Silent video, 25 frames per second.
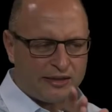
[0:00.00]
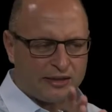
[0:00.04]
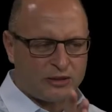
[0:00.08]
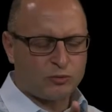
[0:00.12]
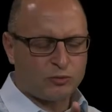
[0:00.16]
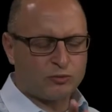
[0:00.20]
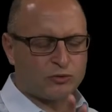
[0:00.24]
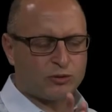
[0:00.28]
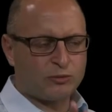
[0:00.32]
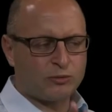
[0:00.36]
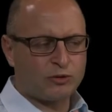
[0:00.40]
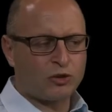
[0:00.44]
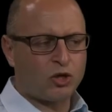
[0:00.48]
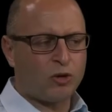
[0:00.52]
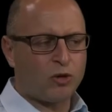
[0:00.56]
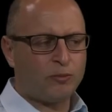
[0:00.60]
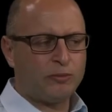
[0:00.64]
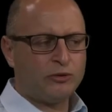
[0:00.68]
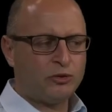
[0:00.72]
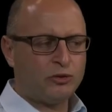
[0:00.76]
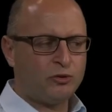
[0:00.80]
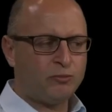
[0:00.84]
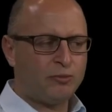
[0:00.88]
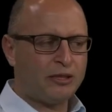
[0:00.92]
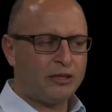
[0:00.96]
this was a
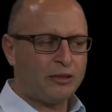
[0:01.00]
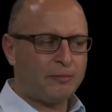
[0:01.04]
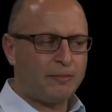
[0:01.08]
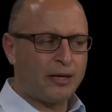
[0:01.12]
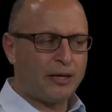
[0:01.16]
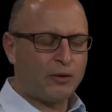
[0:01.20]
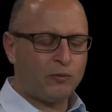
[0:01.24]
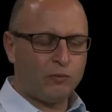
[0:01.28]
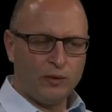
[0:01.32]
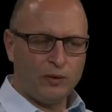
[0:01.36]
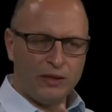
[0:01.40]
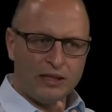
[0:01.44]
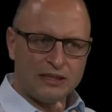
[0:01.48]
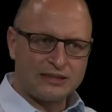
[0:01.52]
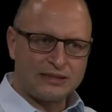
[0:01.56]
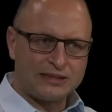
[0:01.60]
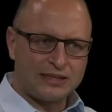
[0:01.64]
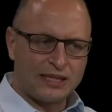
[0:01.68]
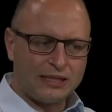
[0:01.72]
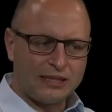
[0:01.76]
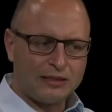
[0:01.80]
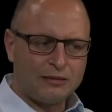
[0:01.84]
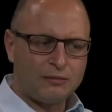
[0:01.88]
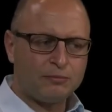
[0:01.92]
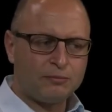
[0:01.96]
comment you made about real
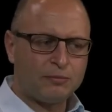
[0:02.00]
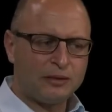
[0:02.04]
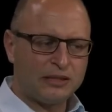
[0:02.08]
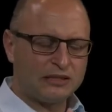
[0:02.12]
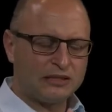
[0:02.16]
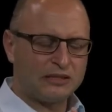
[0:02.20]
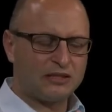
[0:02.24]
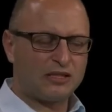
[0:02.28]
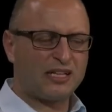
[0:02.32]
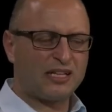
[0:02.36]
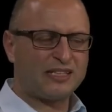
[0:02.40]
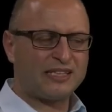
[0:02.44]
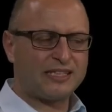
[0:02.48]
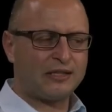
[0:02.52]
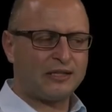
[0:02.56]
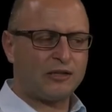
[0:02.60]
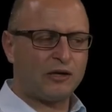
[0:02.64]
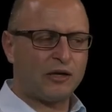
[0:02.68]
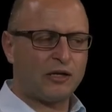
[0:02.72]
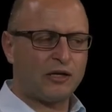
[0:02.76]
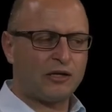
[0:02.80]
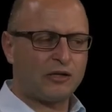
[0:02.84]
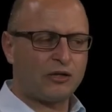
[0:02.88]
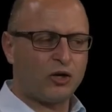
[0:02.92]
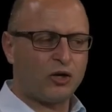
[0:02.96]
estate, but it's I think
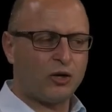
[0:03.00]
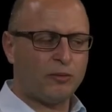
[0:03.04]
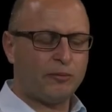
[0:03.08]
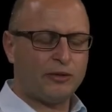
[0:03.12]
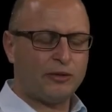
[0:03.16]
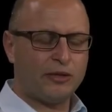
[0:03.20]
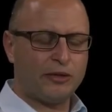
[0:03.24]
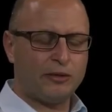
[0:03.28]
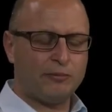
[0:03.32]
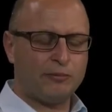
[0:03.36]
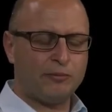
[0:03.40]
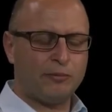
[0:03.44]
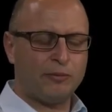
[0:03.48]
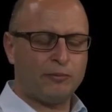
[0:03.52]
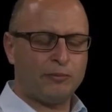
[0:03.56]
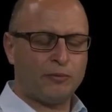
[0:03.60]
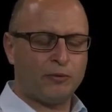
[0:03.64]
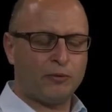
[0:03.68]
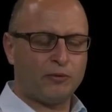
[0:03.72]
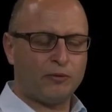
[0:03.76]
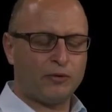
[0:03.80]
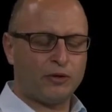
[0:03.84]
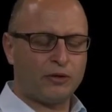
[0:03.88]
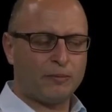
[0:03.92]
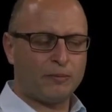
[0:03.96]
a comment
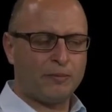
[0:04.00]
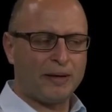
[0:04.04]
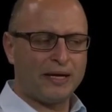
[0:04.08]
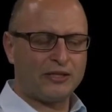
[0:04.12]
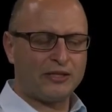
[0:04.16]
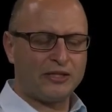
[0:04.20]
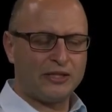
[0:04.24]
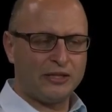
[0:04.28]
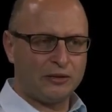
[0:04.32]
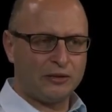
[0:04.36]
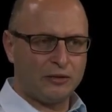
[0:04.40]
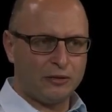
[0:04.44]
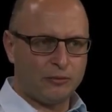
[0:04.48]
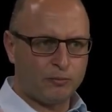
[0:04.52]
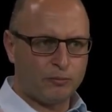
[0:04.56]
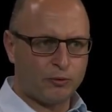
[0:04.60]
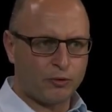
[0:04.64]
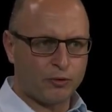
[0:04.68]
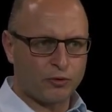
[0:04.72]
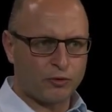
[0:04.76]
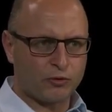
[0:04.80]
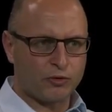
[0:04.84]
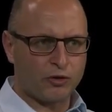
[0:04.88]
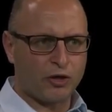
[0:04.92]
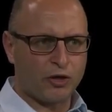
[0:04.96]
important about the
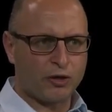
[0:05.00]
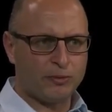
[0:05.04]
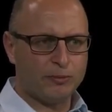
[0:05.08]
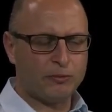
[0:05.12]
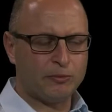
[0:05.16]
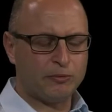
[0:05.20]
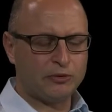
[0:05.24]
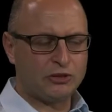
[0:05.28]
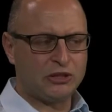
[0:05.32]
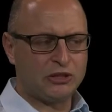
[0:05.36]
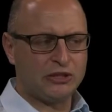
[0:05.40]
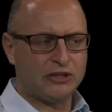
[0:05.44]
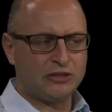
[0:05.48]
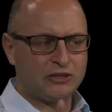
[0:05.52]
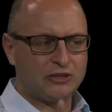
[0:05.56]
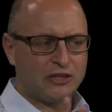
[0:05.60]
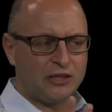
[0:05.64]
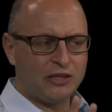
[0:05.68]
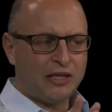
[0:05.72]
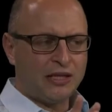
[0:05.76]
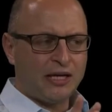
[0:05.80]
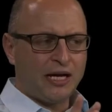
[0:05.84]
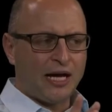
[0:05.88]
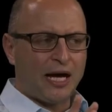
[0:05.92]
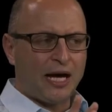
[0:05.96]
broader economy, which is
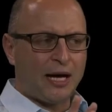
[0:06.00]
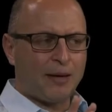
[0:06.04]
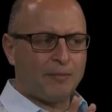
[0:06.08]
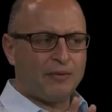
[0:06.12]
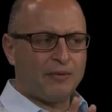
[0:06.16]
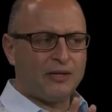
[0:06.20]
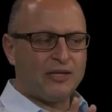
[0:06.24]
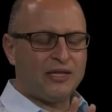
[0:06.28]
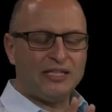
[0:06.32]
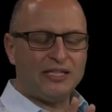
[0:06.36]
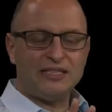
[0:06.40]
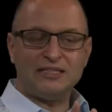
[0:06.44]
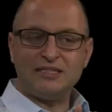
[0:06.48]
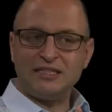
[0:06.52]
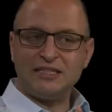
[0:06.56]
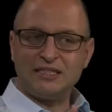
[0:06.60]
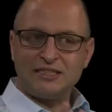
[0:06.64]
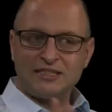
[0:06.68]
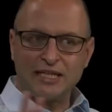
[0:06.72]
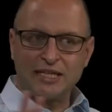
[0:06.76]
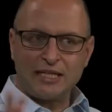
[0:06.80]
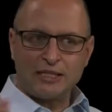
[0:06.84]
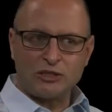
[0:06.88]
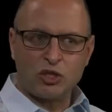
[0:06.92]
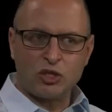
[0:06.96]
um, these things
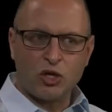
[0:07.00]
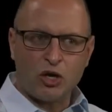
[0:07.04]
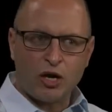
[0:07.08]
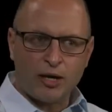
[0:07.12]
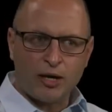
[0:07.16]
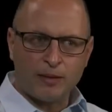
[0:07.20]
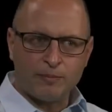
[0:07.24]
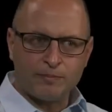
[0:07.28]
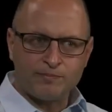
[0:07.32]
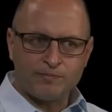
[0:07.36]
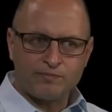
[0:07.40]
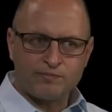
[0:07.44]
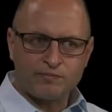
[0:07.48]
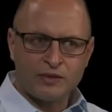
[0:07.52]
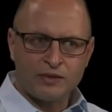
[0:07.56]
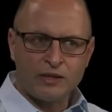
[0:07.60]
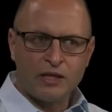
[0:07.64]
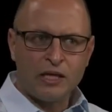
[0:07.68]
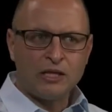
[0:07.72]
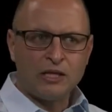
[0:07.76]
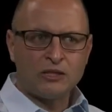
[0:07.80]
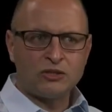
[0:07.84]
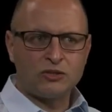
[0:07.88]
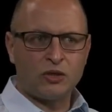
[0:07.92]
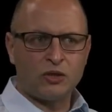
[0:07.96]
take time.
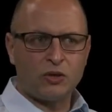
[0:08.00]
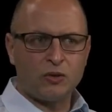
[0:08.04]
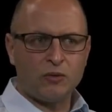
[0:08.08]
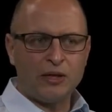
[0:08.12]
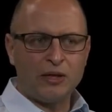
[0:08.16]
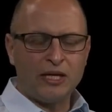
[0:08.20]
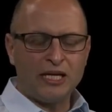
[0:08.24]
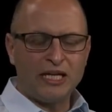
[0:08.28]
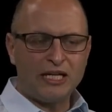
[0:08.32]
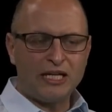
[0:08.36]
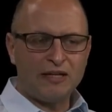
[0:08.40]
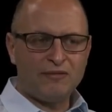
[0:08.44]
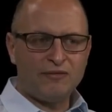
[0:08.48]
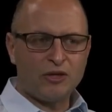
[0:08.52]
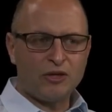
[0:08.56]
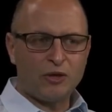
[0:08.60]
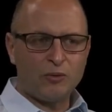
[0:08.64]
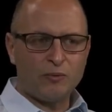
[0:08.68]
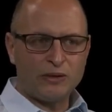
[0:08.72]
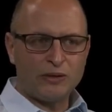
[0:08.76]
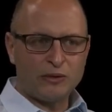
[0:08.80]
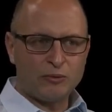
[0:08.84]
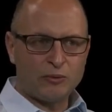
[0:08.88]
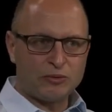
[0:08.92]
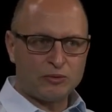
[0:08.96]
So even though
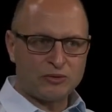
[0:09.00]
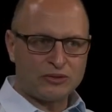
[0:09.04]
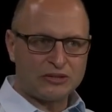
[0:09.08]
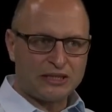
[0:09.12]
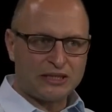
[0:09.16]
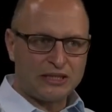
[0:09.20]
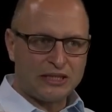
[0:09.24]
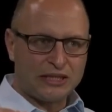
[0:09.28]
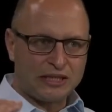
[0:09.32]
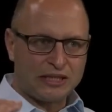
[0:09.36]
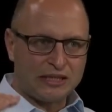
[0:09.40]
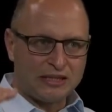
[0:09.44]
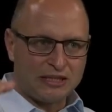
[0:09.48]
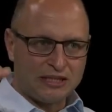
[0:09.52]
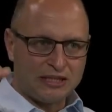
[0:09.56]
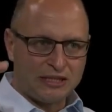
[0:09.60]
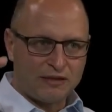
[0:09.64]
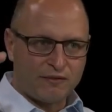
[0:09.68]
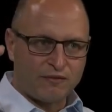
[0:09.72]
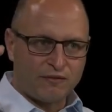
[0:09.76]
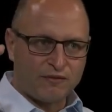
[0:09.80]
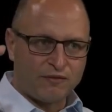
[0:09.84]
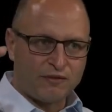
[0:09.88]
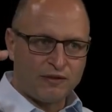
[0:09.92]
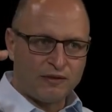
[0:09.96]
we will see a
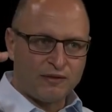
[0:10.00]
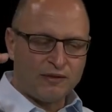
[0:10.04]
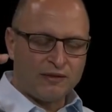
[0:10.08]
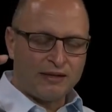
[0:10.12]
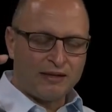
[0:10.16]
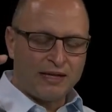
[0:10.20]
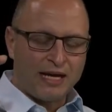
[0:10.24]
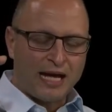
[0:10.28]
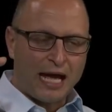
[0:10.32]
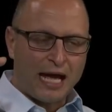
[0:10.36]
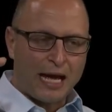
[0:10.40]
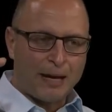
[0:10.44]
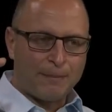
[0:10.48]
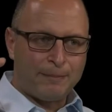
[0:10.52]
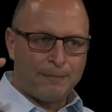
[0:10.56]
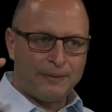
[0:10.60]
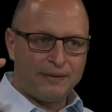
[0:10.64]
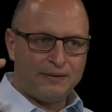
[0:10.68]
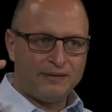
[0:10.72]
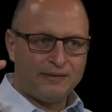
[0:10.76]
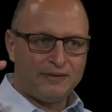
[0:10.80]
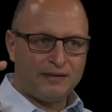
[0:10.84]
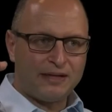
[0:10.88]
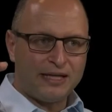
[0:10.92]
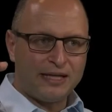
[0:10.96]
cliff
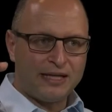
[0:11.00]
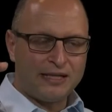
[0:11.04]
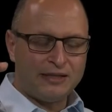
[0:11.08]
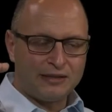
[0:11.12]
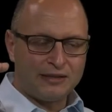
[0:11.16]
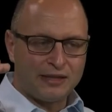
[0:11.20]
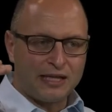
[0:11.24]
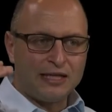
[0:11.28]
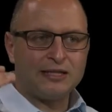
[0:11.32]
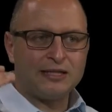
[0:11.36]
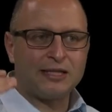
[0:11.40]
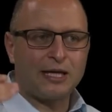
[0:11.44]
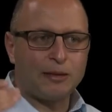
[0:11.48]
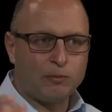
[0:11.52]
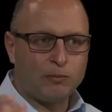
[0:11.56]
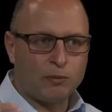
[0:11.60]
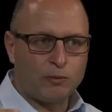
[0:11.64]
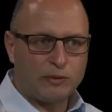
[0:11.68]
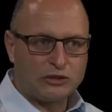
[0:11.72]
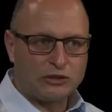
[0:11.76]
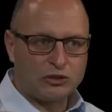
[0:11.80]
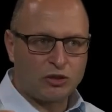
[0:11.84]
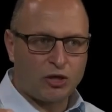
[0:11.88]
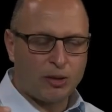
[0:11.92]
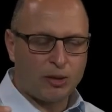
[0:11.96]
happen in, in a couple of
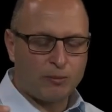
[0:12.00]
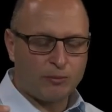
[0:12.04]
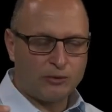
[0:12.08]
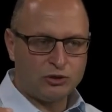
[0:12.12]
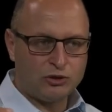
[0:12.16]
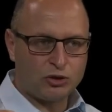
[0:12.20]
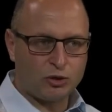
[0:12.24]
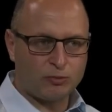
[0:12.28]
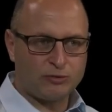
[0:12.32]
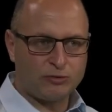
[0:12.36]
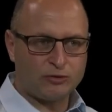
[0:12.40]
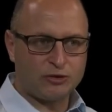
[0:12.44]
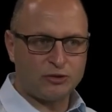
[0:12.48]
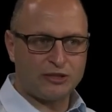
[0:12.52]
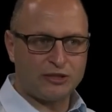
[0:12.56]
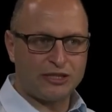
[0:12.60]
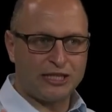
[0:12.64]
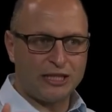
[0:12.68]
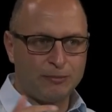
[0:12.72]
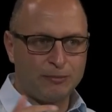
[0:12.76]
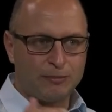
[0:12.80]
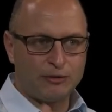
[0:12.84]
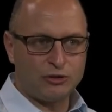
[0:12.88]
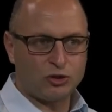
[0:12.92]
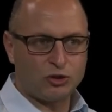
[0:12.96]
weeks' time when
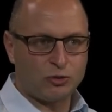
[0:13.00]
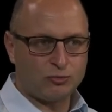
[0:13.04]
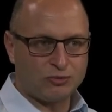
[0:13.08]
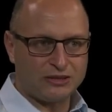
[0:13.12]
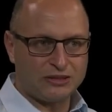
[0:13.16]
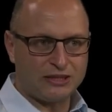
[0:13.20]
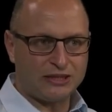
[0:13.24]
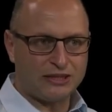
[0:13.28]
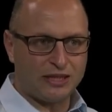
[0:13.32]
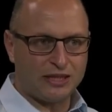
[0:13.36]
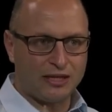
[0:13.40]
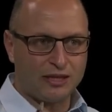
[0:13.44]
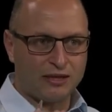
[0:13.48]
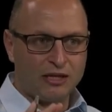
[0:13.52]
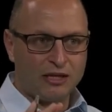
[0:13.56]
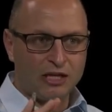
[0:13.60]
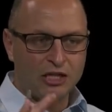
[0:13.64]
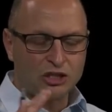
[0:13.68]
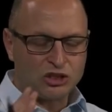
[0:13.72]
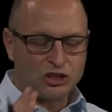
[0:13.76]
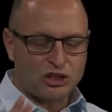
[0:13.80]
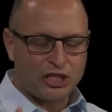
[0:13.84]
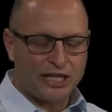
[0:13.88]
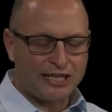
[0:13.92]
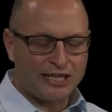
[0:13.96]
keep and job seeker
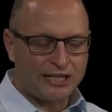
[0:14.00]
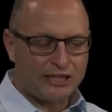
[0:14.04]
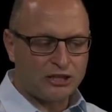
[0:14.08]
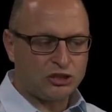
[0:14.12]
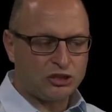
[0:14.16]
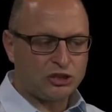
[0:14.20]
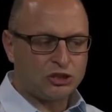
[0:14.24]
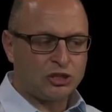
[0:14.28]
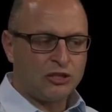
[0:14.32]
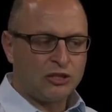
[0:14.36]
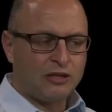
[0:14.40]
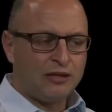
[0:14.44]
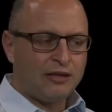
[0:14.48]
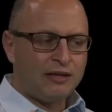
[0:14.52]
change,